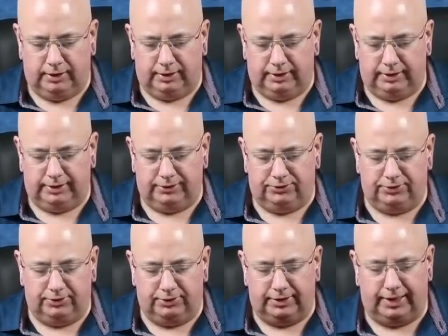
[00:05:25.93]
uh, he
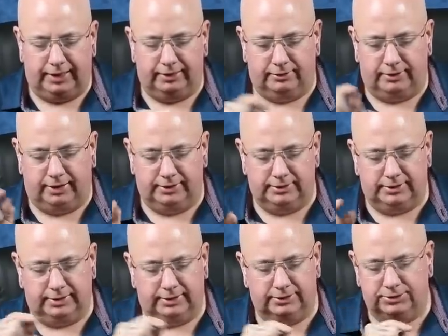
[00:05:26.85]
considered that,
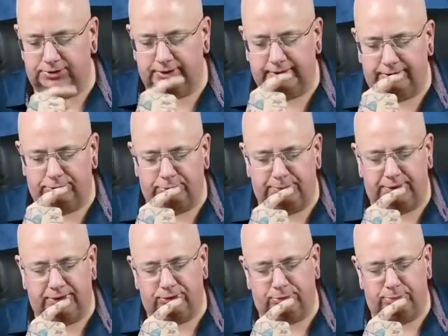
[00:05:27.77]
Einstein considered that his
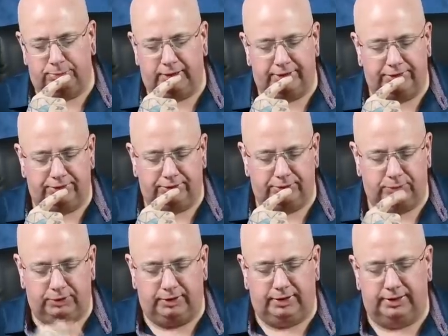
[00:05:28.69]
biggest blunder
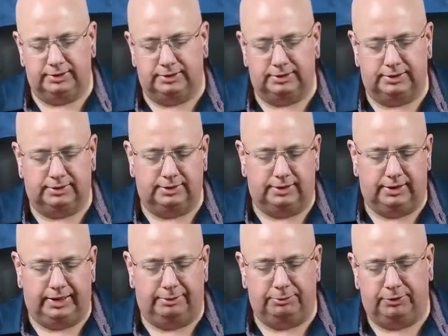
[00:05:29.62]
and realized that the
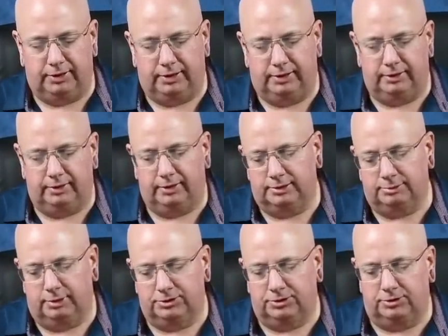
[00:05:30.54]
lambda, i.e.
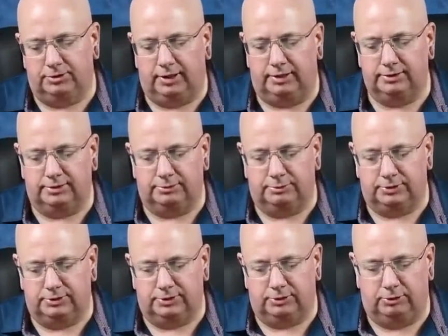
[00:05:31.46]
cosmological constant,
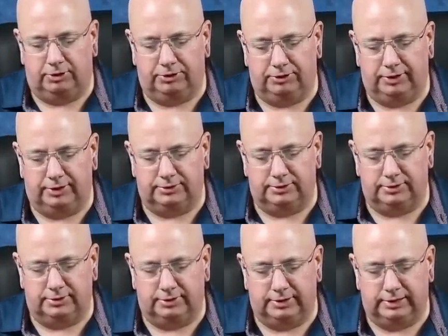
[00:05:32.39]
was no longer
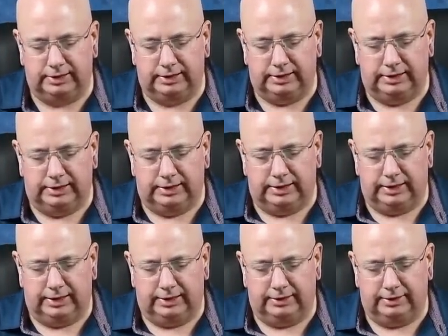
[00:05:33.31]
necessary,
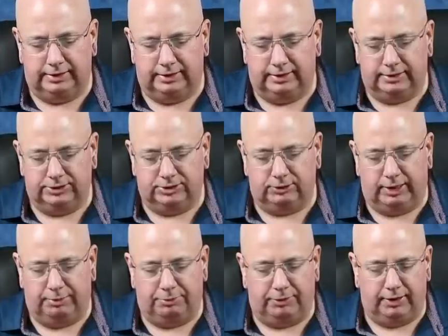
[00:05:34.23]
and uh, he
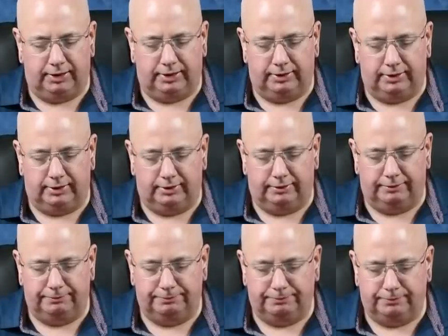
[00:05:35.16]
scrapped the
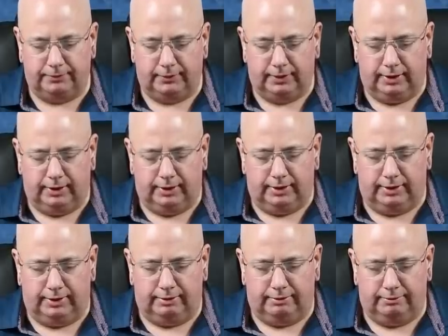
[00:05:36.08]
idea.
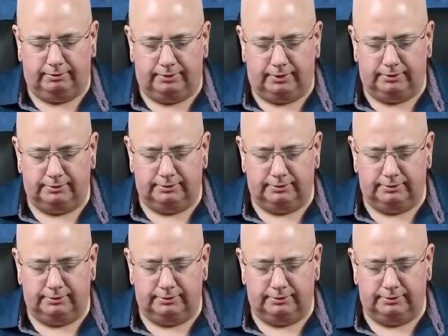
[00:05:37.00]
Um,